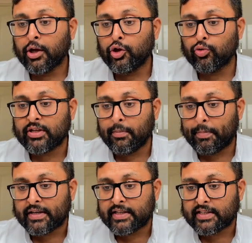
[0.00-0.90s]
using
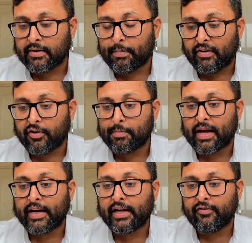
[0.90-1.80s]
purchasing power
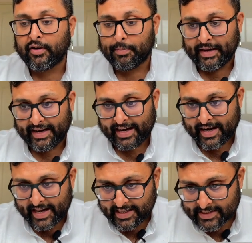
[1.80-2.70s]
parity will
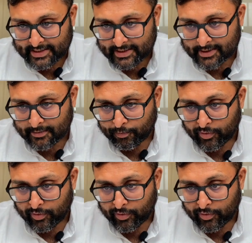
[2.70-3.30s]
be less